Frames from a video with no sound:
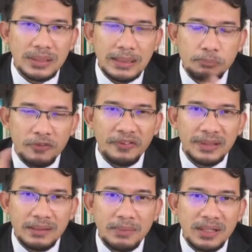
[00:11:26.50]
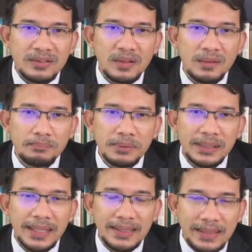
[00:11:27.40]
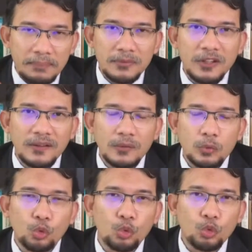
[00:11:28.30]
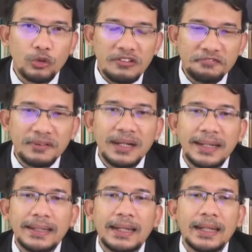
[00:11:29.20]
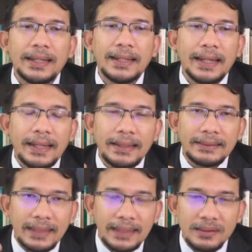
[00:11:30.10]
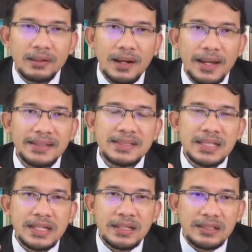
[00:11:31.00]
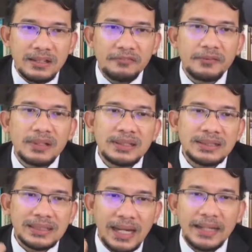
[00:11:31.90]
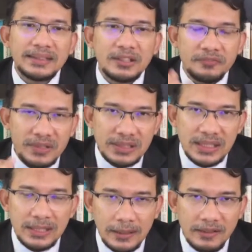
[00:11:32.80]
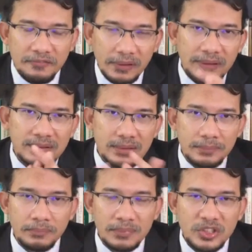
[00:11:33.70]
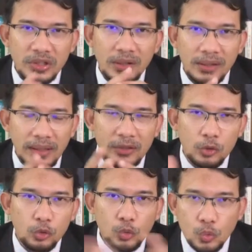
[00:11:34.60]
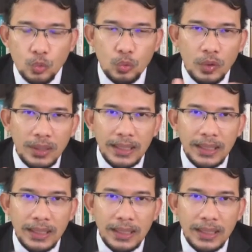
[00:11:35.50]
the prophetic medicine by attempting to define and categorize different kinds of disease. He divides them generally into two